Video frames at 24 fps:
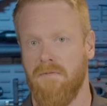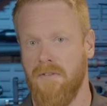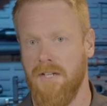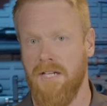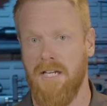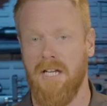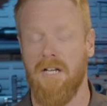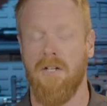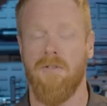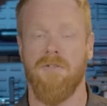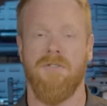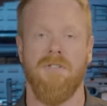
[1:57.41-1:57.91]

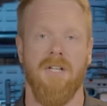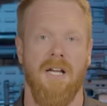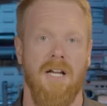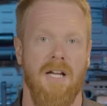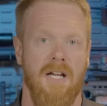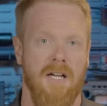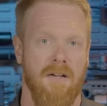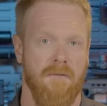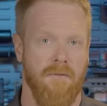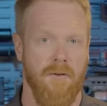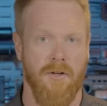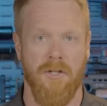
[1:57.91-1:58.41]
videos
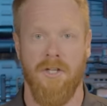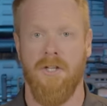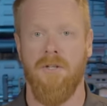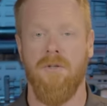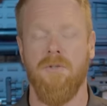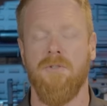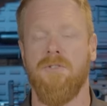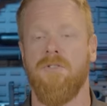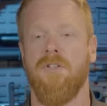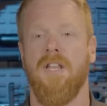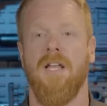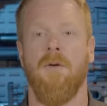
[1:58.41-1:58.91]
for
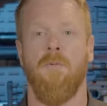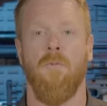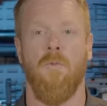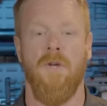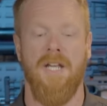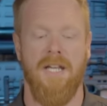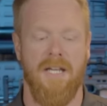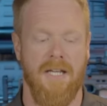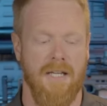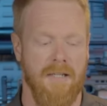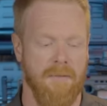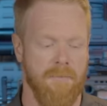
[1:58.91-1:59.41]
you so that
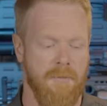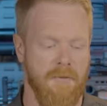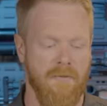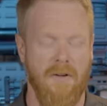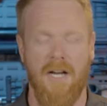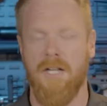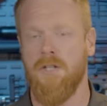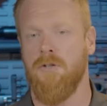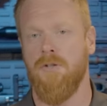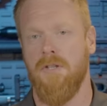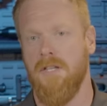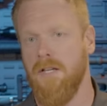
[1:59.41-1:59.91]
we can
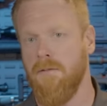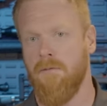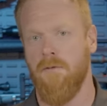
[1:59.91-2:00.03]
provide you the